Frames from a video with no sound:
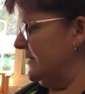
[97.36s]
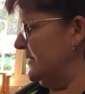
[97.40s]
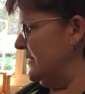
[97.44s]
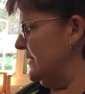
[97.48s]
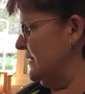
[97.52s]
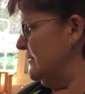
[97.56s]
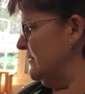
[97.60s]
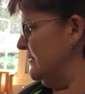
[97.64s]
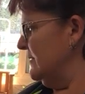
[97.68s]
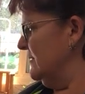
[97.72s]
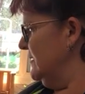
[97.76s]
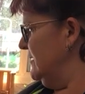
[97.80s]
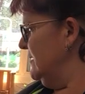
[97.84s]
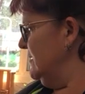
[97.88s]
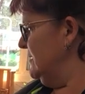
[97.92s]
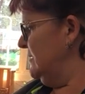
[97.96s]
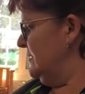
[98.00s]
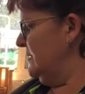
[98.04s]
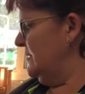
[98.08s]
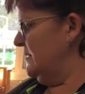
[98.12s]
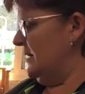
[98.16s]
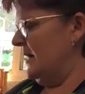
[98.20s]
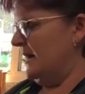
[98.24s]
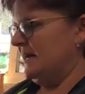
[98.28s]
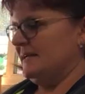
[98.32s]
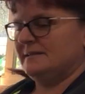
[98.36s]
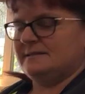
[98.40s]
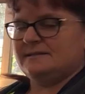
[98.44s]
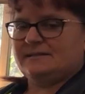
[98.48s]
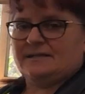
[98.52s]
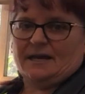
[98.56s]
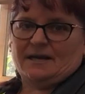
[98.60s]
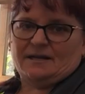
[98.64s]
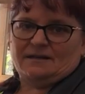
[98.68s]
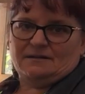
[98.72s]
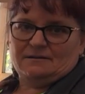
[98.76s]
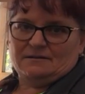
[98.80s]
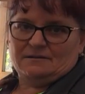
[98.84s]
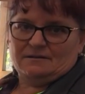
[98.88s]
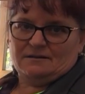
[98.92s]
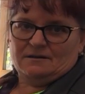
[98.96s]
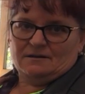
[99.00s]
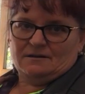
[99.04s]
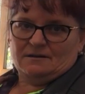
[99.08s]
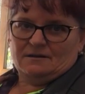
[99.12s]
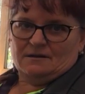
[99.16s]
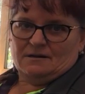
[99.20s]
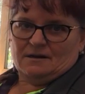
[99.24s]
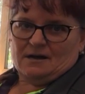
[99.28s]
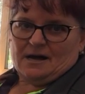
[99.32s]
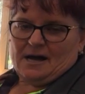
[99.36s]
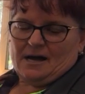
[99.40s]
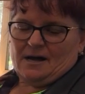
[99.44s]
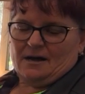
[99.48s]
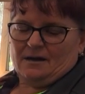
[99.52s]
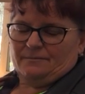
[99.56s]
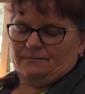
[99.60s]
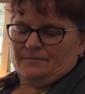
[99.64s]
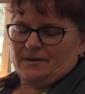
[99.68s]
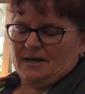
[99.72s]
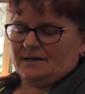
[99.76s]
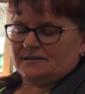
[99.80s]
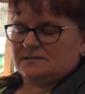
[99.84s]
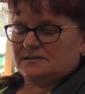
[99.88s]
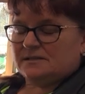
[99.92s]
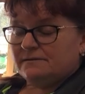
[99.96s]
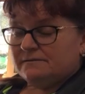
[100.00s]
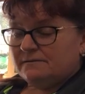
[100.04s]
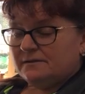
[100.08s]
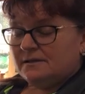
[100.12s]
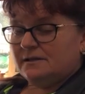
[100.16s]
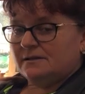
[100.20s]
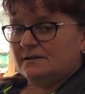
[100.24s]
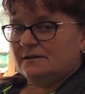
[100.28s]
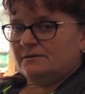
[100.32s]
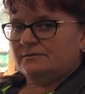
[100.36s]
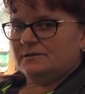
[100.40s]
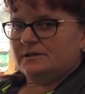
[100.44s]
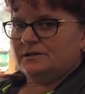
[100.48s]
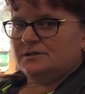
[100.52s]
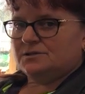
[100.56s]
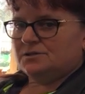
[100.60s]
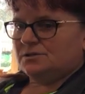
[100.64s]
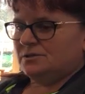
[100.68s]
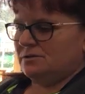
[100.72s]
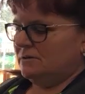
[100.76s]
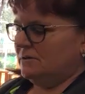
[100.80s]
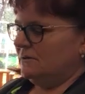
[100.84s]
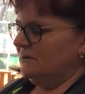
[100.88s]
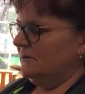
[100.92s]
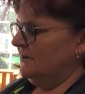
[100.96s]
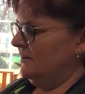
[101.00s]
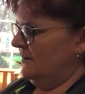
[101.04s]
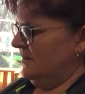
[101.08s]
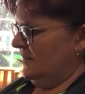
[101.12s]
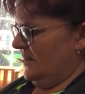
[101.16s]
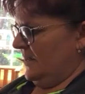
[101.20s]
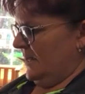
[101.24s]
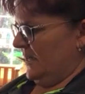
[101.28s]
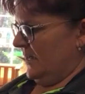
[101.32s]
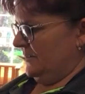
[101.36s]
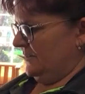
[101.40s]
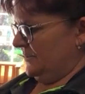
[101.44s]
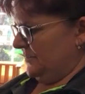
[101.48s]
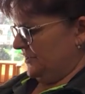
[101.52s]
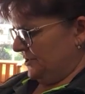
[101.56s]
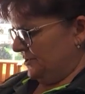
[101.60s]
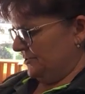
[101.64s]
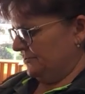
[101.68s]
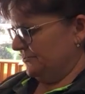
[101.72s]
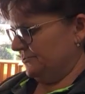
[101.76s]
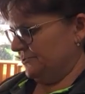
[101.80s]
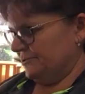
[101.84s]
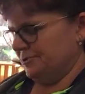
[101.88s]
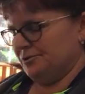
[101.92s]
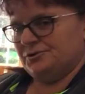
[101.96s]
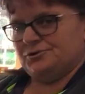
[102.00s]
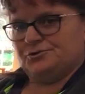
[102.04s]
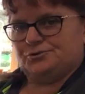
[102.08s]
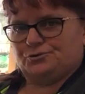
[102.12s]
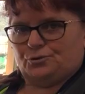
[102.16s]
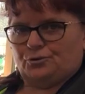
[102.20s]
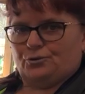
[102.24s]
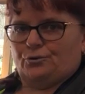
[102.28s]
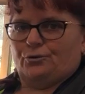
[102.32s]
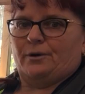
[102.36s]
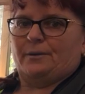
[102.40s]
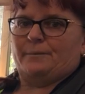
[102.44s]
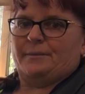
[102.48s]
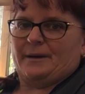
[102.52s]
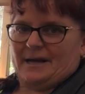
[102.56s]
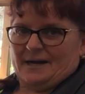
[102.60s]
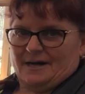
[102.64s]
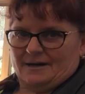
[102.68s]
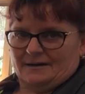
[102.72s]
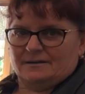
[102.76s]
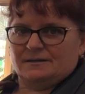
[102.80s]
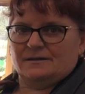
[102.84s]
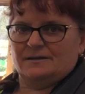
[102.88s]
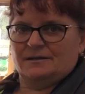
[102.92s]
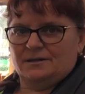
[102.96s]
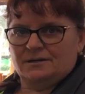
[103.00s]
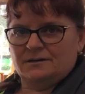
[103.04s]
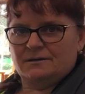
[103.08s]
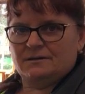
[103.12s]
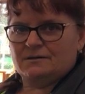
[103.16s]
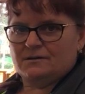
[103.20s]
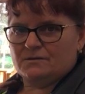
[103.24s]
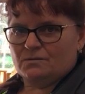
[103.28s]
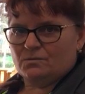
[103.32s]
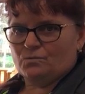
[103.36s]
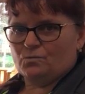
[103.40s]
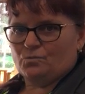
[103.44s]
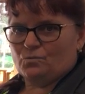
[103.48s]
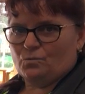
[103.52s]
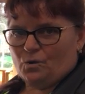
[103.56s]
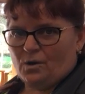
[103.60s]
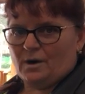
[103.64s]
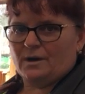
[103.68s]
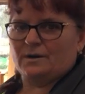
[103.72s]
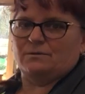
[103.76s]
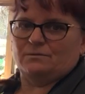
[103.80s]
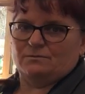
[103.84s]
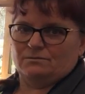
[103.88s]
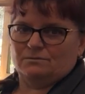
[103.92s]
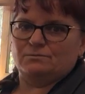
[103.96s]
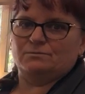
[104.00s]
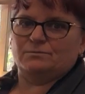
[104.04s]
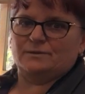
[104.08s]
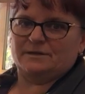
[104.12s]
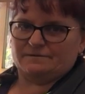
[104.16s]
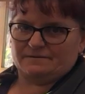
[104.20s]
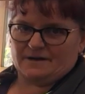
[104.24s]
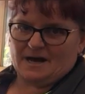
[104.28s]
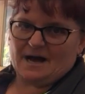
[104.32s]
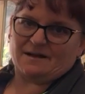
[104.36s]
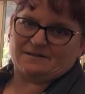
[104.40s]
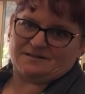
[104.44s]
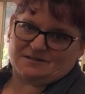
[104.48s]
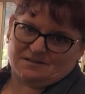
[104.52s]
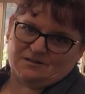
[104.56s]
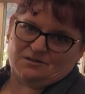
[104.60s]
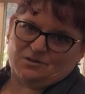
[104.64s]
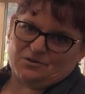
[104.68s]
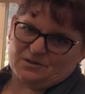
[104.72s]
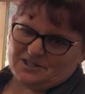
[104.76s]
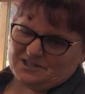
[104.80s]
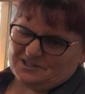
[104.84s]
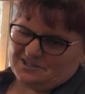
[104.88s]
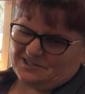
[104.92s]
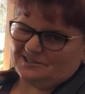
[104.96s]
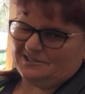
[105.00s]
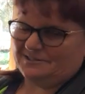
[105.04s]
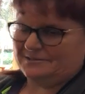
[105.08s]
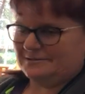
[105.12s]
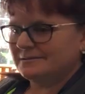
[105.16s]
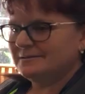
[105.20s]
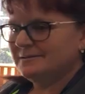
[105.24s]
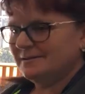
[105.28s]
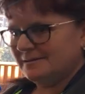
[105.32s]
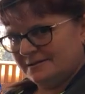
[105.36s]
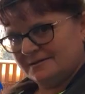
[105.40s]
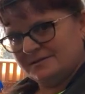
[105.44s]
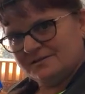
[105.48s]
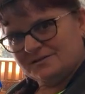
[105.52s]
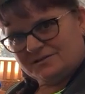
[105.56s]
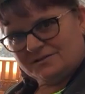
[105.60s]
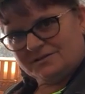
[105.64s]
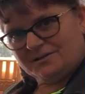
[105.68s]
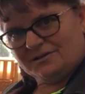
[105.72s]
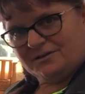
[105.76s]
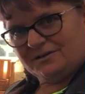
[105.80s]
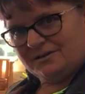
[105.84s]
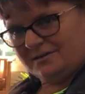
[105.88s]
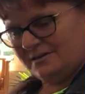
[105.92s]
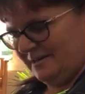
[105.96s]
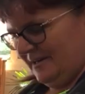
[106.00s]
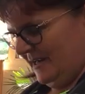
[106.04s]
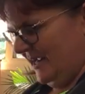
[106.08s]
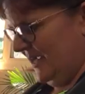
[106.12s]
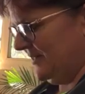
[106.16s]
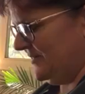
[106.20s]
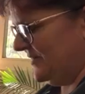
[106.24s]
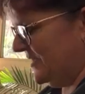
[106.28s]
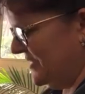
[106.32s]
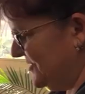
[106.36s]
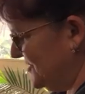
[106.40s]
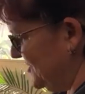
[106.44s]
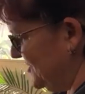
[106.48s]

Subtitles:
a set activity that we do, and the children draw about what we've asked the question. So in their